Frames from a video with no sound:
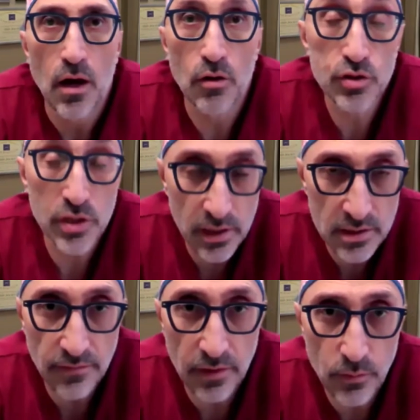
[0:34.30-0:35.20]

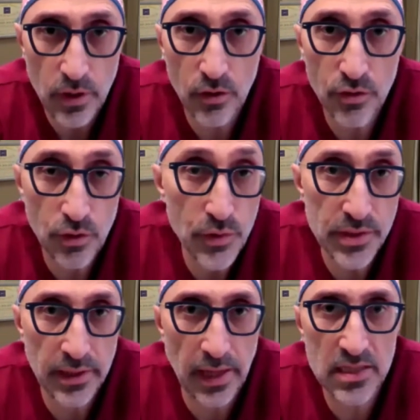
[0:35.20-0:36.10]
Alternatively, we could use
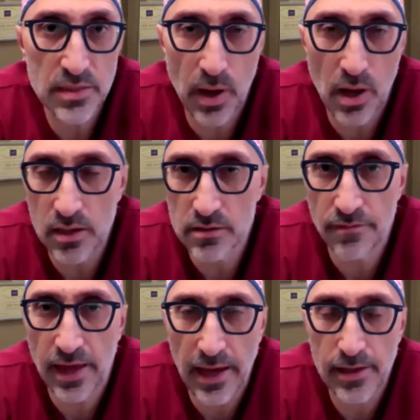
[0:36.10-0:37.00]
it as part of
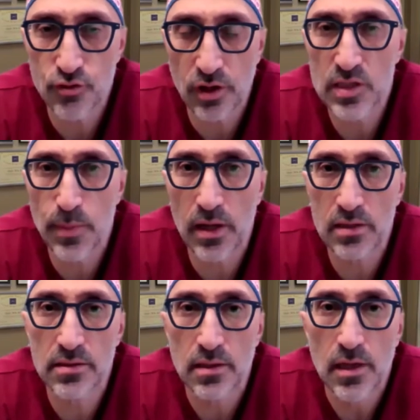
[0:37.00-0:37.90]
the hair
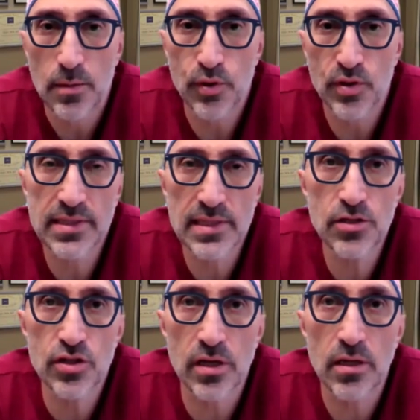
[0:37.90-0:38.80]
transplant
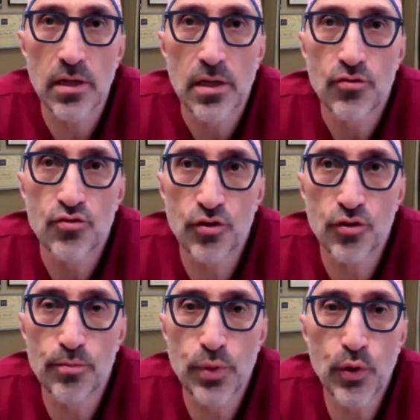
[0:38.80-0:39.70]
procedure
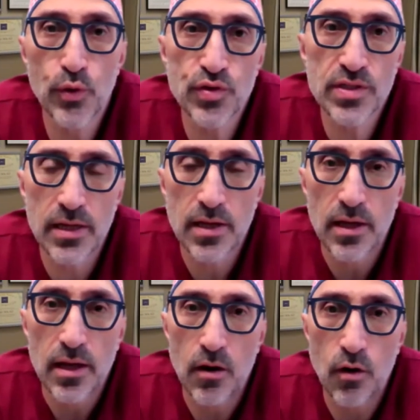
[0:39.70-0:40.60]
to boost
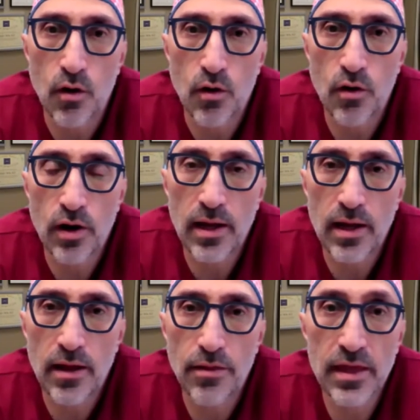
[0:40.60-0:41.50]
or
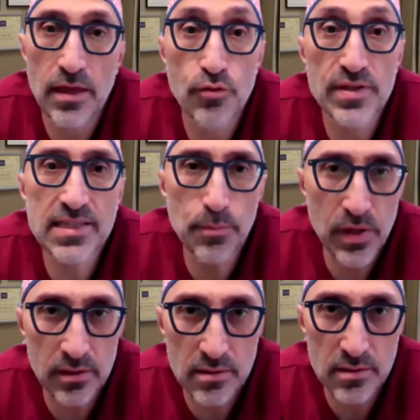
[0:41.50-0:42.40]
uh, the
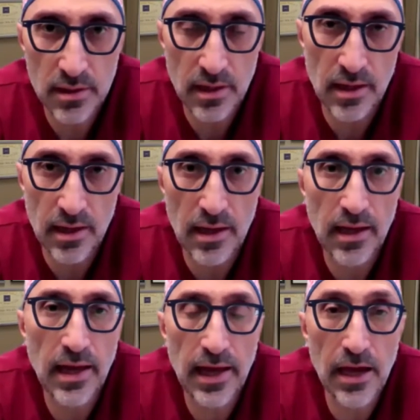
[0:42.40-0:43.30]
recipient uh,
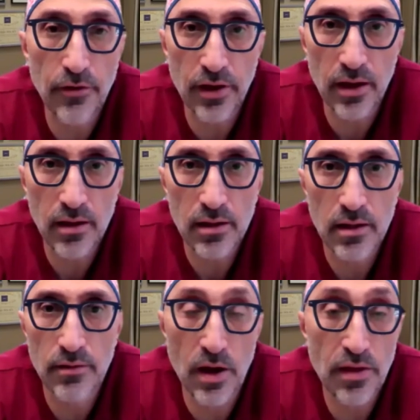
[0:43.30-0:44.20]
area
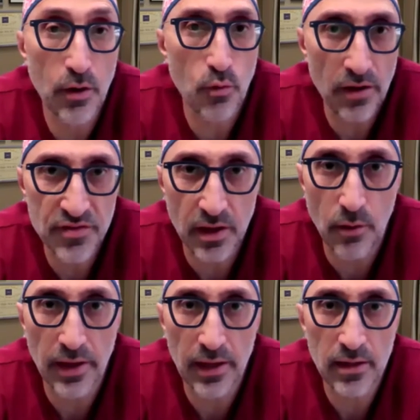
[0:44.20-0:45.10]
where the grafts are
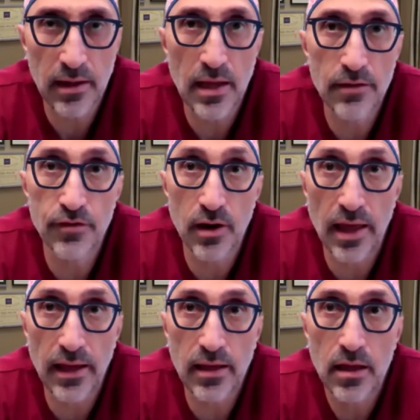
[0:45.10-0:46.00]
going in, if you
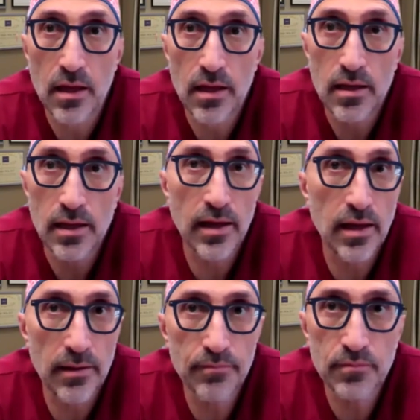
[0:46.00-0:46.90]
like,
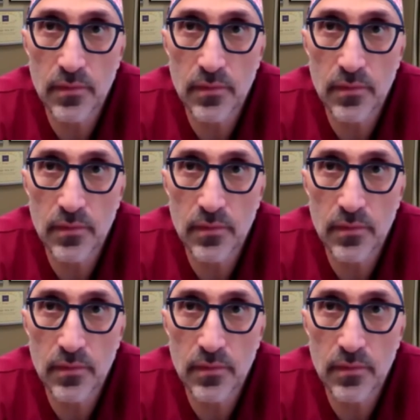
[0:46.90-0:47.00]
uh,